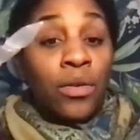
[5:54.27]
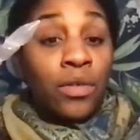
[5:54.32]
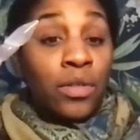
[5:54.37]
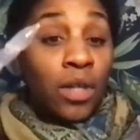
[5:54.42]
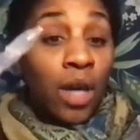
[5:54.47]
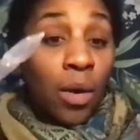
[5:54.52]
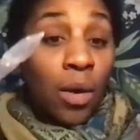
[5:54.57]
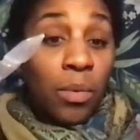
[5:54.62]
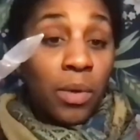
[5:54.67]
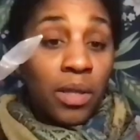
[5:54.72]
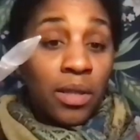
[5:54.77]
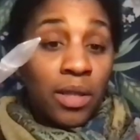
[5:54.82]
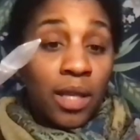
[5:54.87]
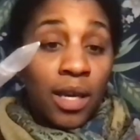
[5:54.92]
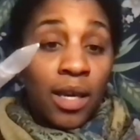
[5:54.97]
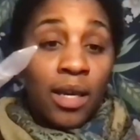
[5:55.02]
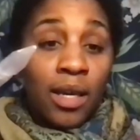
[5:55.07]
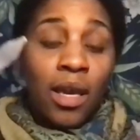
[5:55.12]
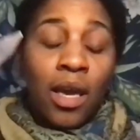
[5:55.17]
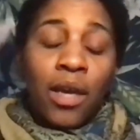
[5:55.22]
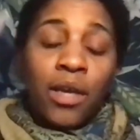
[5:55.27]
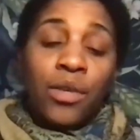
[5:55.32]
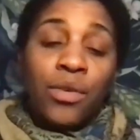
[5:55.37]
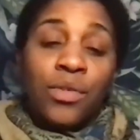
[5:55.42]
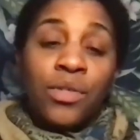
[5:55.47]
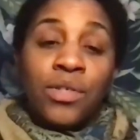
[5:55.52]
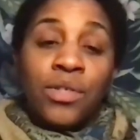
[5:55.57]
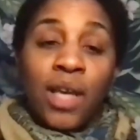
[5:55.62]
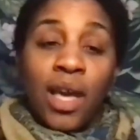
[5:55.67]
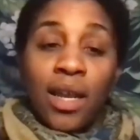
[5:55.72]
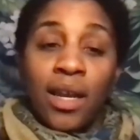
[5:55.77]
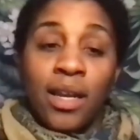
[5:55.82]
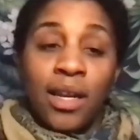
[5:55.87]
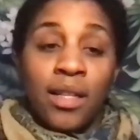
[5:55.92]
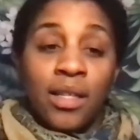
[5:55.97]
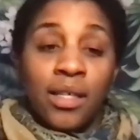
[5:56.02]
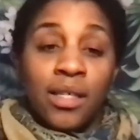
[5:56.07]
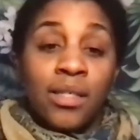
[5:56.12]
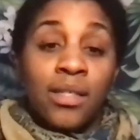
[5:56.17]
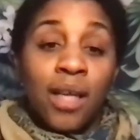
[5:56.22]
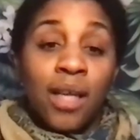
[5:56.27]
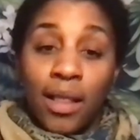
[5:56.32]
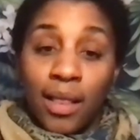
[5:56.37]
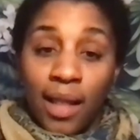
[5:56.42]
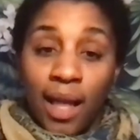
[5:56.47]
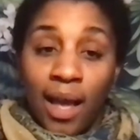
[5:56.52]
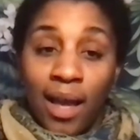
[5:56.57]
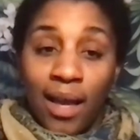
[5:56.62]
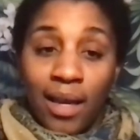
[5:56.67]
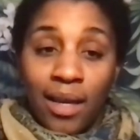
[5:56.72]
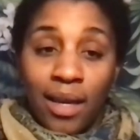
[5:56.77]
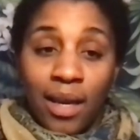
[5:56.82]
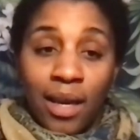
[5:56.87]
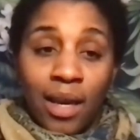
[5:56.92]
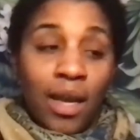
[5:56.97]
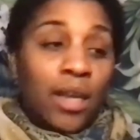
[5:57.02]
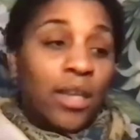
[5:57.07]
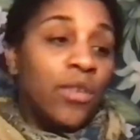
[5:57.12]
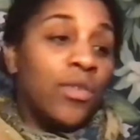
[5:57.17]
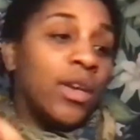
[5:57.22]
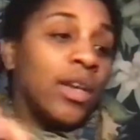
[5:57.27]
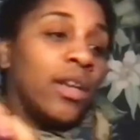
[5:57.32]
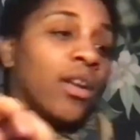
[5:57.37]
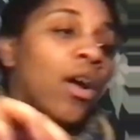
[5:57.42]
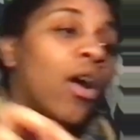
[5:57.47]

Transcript: done with it, you set it in the sunlight. You can